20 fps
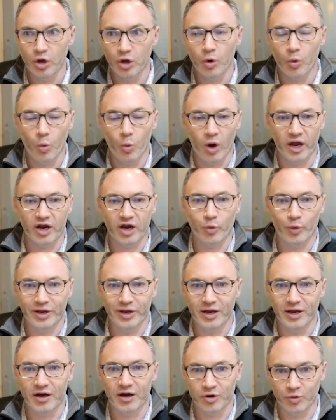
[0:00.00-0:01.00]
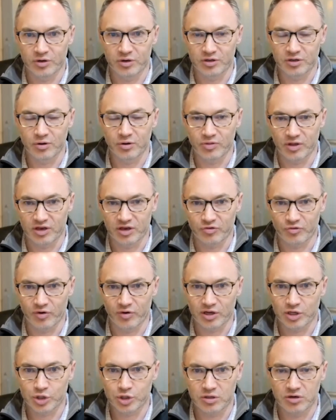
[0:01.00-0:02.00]
Why are we not going to go that
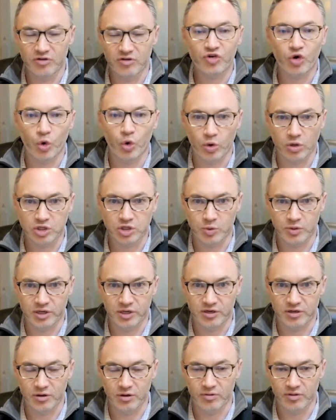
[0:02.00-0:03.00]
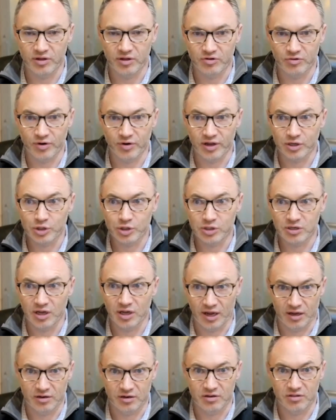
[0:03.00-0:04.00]
direction? Of course, we need to go that direction.
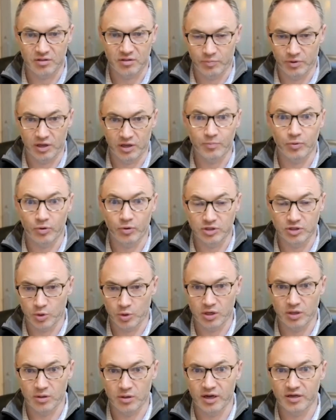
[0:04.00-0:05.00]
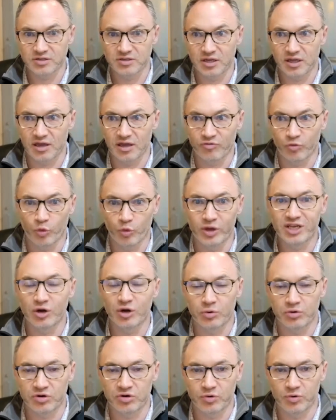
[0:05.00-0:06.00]
And the big boys realizing if we
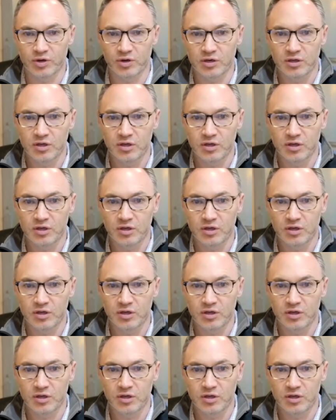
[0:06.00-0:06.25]
don't do it,